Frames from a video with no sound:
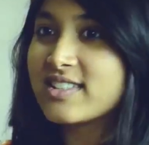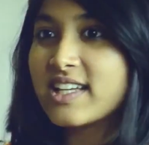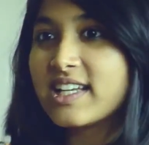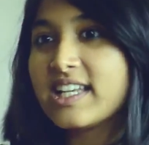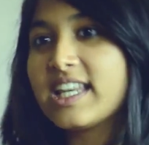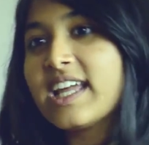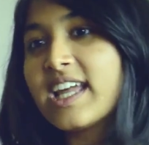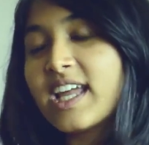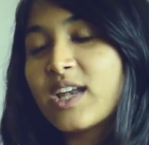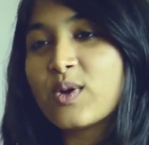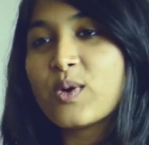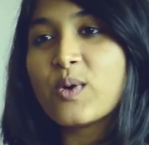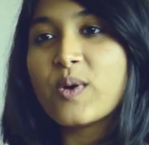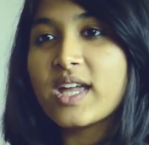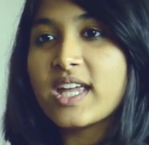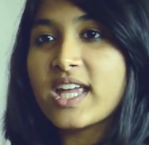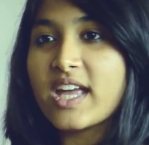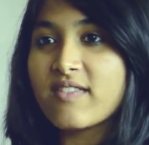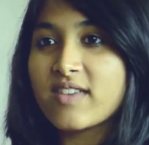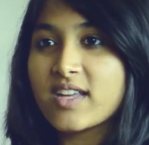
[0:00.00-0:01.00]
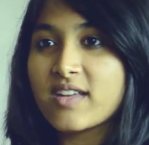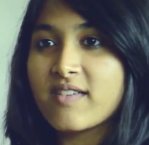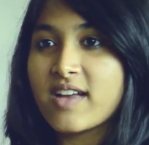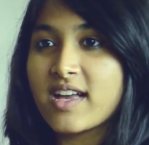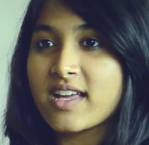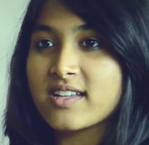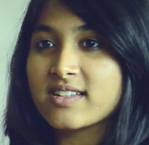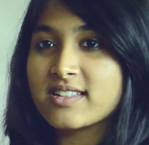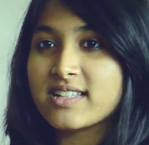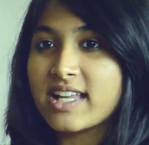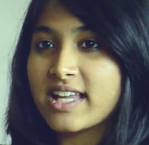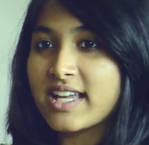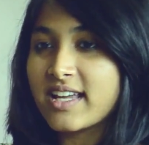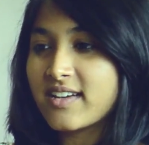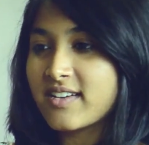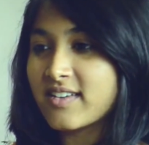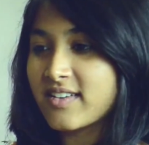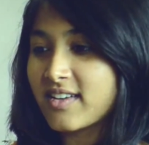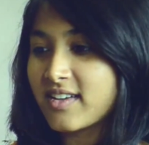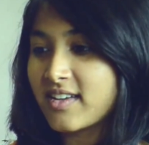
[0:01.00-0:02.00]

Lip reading: sitting and going everywhere. It's like